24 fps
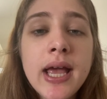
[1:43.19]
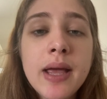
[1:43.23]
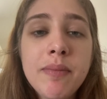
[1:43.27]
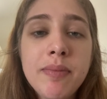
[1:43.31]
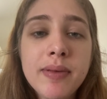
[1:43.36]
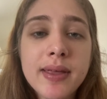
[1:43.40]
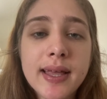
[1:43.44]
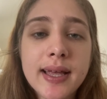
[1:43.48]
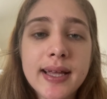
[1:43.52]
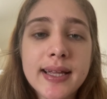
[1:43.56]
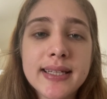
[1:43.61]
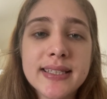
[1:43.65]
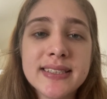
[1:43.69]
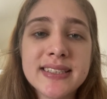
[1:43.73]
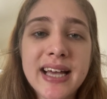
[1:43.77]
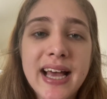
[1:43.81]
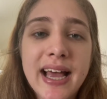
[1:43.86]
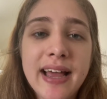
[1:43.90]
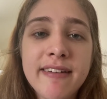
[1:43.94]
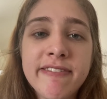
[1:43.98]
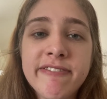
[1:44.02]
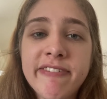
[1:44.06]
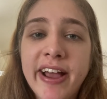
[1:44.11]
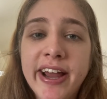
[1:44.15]
because
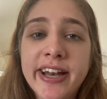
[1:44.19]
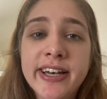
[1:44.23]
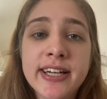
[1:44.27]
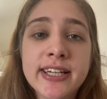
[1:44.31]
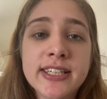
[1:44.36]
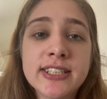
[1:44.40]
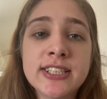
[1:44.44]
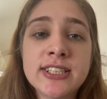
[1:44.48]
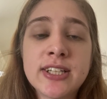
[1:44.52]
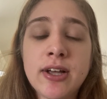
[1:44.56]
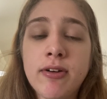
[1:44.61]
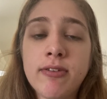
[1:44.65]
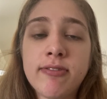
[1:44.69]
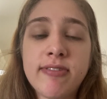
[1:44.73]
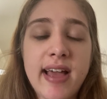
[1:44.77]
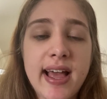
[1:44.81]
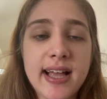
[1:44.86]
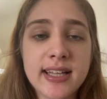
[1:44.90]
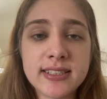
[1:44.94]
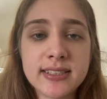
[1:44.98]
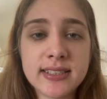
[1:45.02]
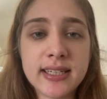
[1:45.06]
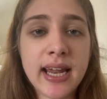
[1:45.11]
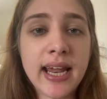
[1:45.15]
I find it so
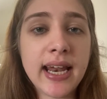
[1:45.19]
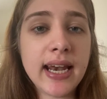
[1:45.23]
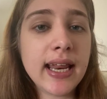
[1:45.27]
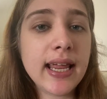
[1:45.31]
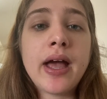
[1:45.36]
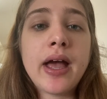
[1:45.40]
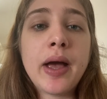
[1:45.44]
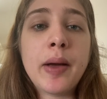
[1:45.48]
fascinating.